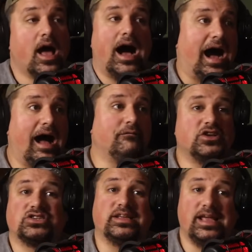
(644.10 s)

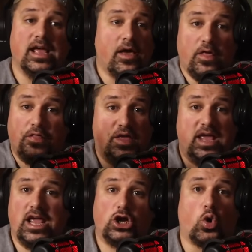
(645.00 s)
Obviously,
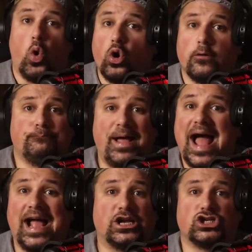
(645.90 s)
the
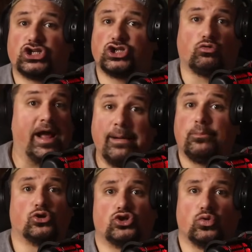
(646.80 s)
quarterback scramble
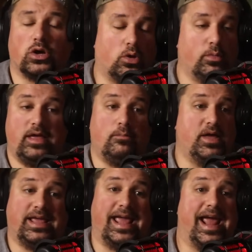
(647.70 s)
drill. We
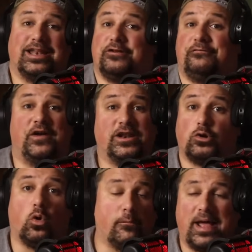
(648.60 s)
can't defend
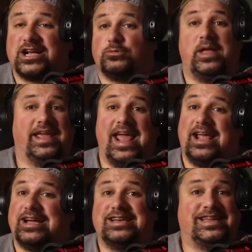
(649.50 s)
quarterbacks. We can't
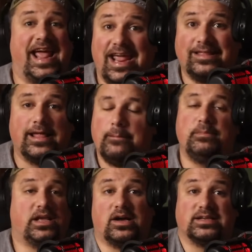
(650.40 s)
contain them
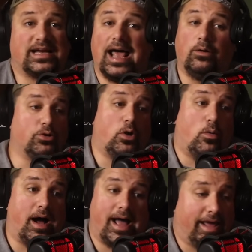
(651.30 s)
because I don't know
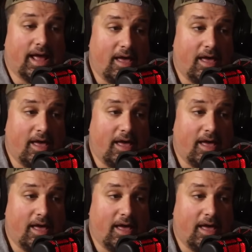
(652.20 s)
why.